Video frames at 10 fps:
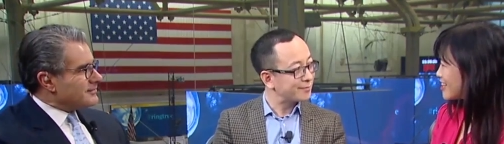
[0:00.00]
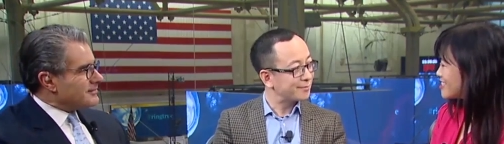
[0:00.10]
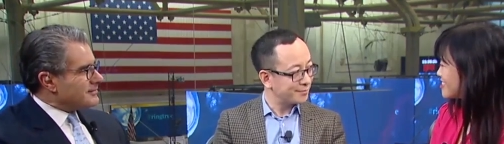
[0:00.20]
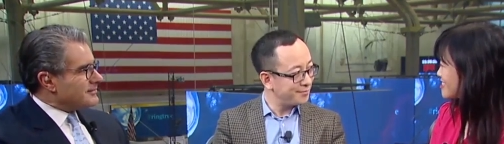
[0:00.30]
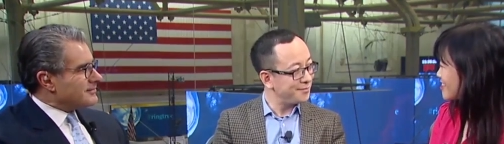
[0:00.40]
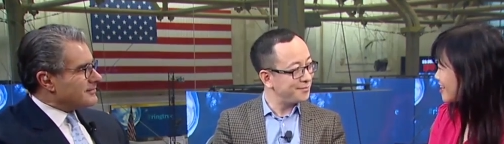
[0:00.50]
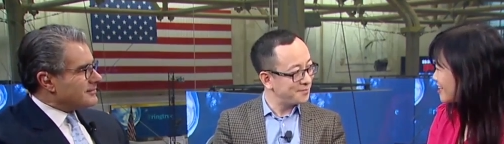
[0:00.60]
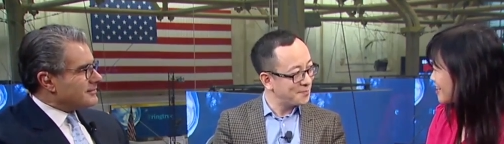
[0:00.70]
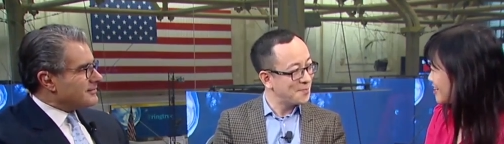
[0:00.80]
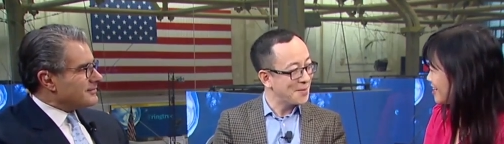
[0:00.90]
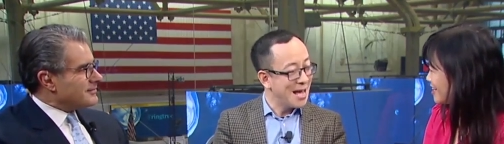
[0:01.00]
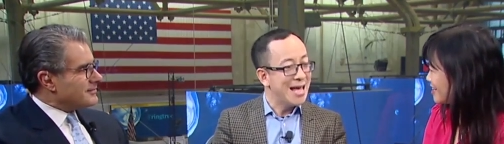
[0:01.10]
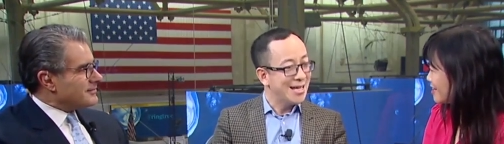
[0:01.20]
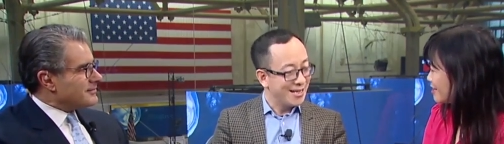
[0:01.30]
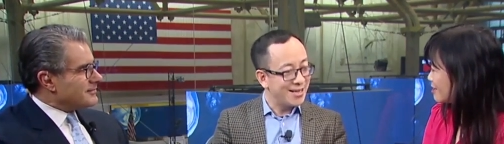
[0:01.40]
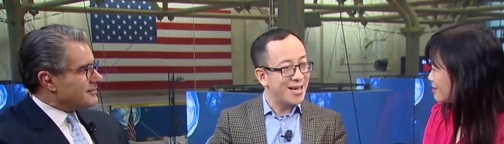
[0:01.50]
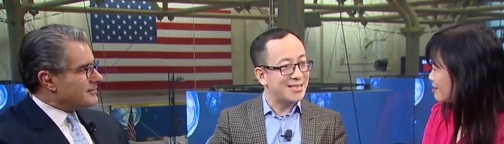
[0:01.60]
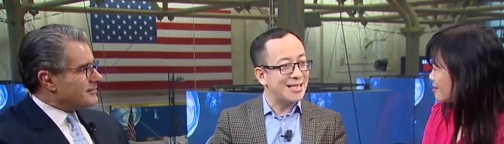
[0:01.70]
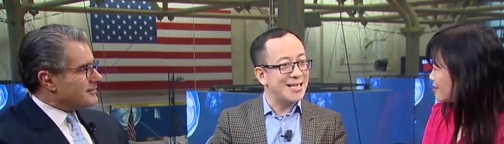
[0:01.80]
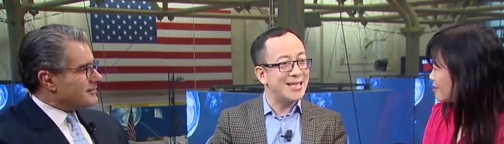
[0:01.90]
Speaker 1: That's exciting.
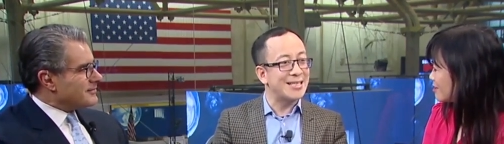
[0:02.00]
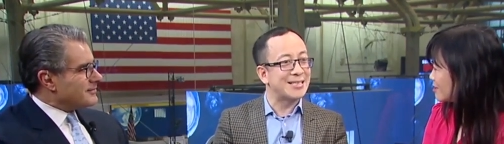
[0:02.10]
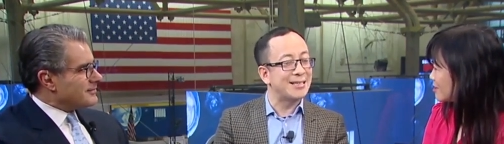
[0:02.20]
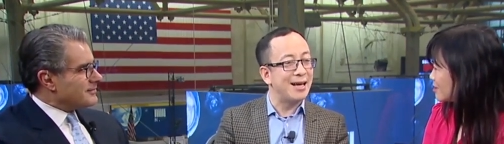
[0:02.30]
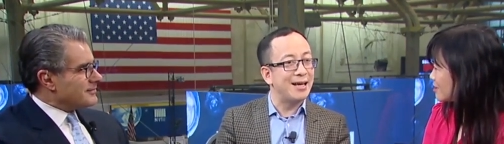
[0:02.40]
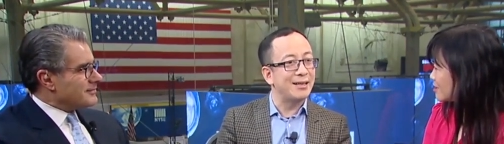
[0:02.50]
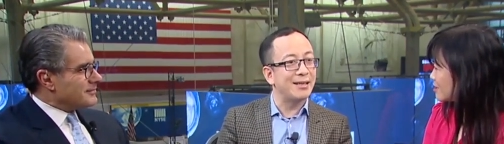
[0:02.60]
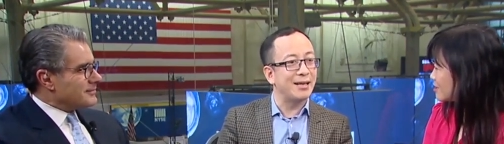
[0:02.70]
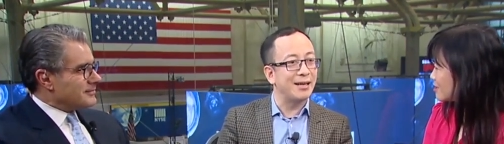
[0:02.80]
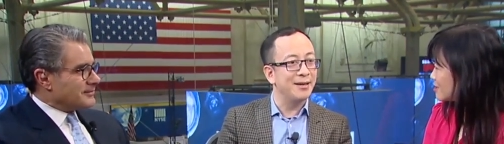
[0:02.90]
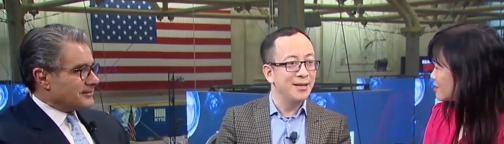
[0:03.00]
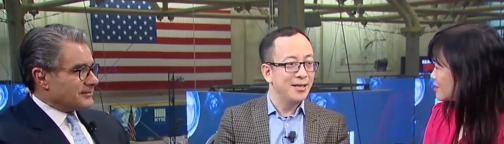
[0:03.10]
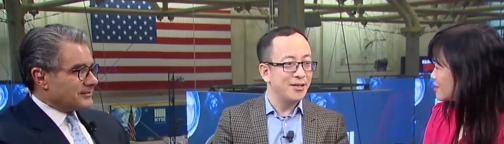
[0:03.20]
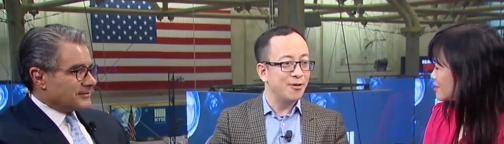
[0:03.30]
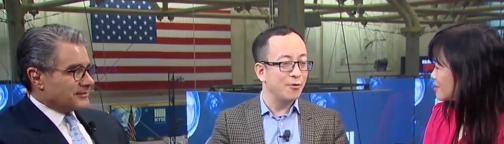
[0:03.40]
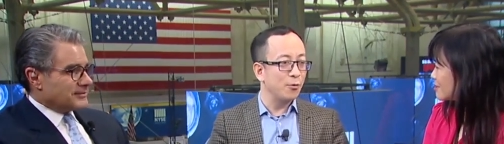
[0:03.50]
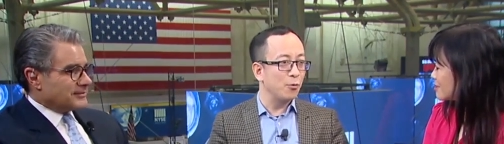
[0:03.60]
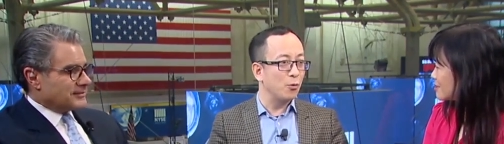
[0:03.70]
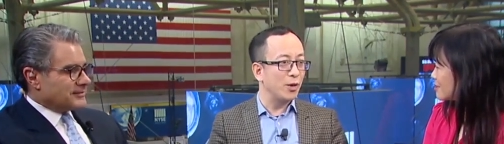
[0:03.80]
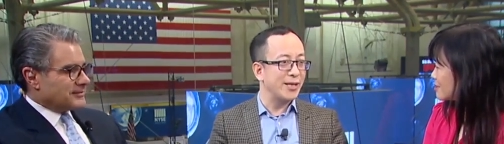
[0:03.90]
Speaker 2: Yes, it is, and uh, you know
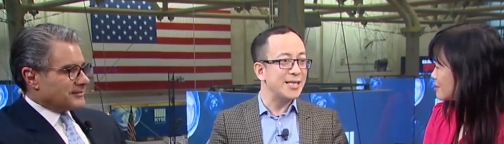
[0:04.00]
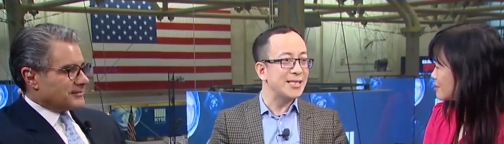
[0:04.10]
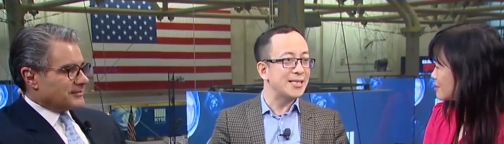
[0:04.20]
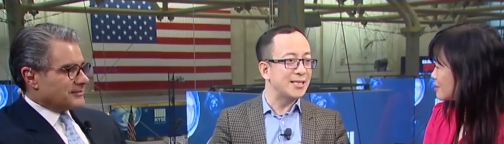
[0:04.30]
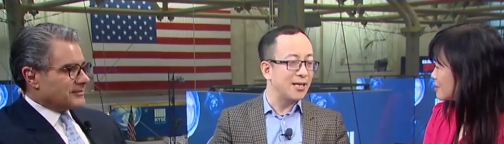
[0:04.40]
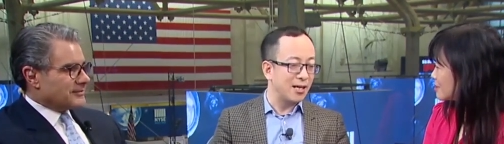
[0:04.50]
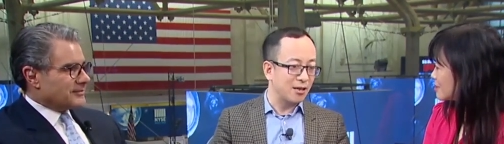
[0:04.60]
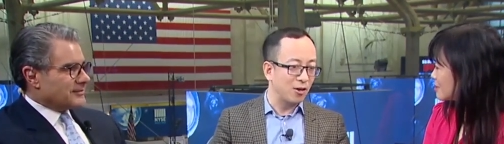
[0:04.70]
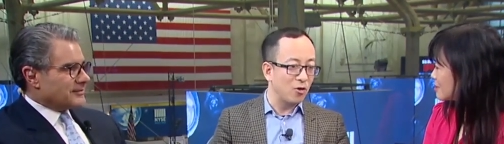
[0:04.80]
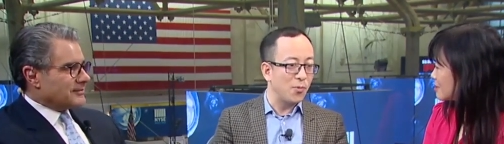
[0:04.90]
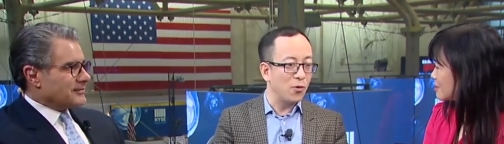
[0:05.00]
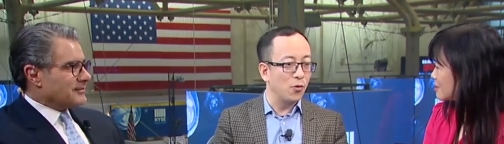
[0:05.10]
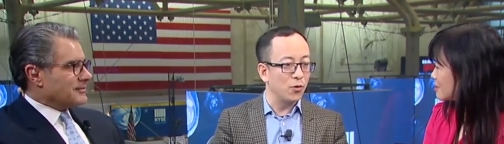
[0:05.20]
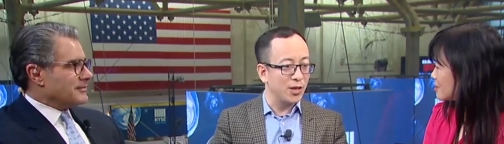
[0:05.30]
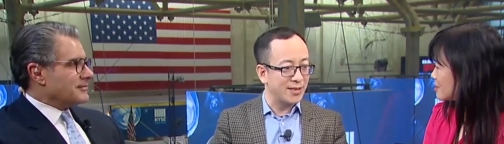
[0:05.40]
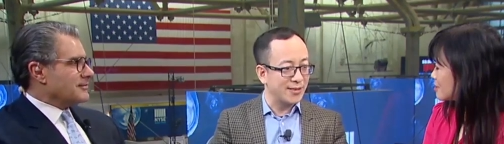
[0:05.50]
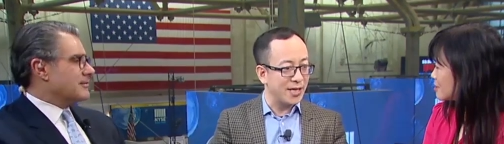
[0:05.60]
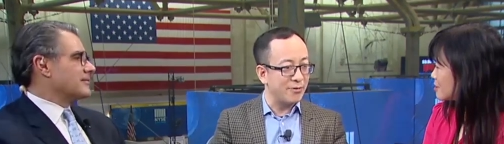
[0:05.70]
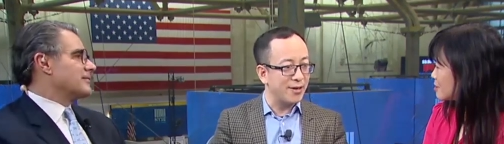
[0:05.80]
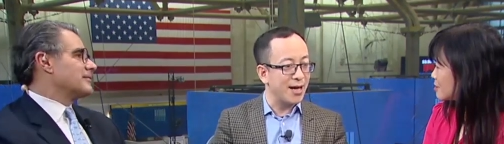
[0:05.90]
this is a global
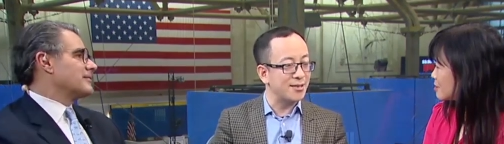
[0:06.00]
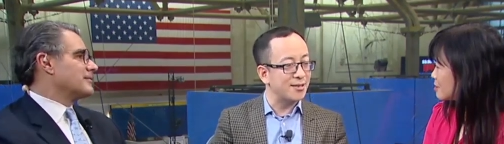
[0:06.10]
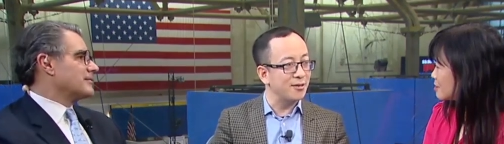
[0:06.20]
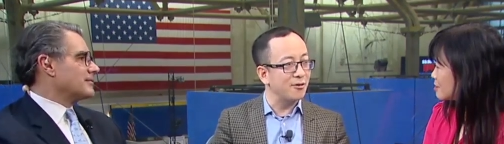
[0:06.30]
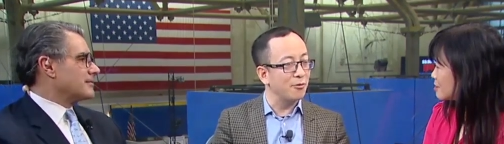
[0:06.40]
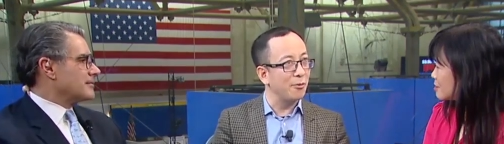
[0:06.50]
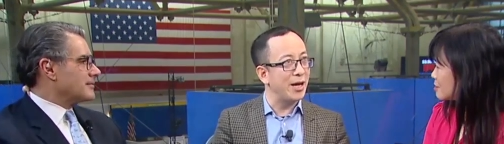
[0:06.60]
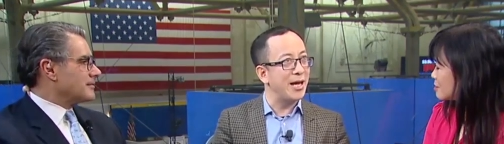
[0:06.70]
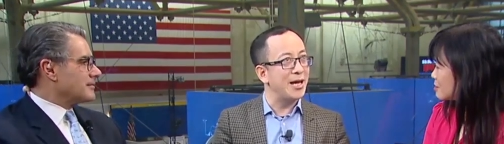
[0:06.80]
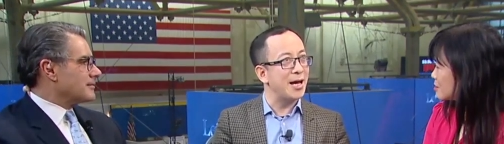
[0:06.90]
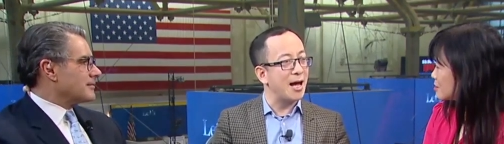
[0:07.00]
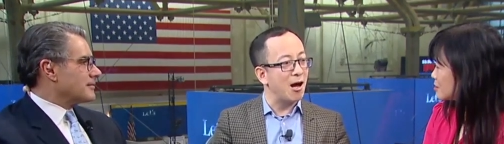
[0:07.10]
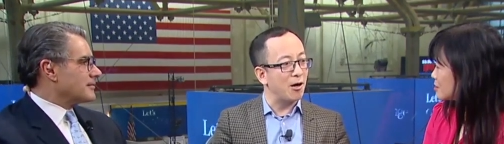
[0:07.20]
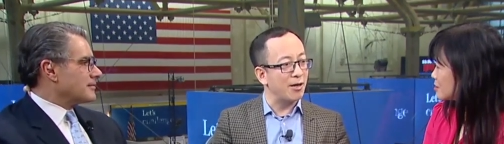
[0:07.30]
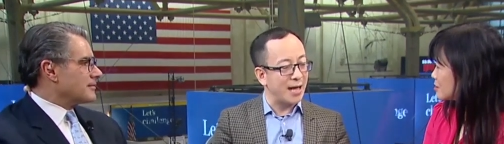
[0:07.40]
series. That's you know we are